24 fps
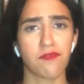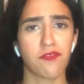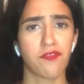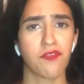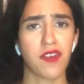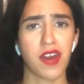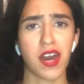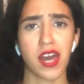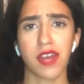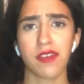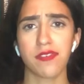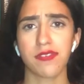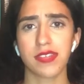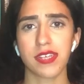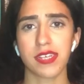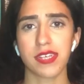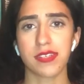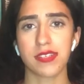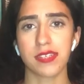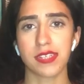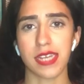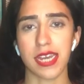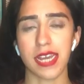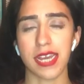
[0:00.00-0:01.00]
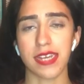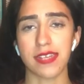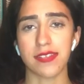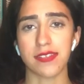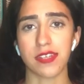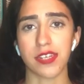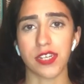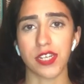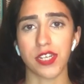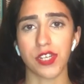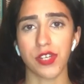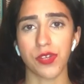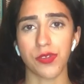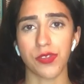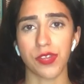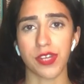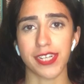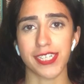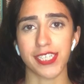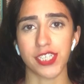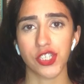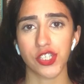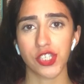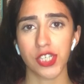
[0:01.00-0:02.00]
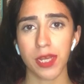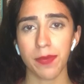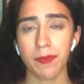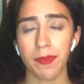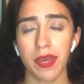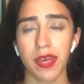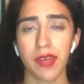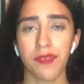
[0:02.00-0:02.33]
5-6 days into their trip,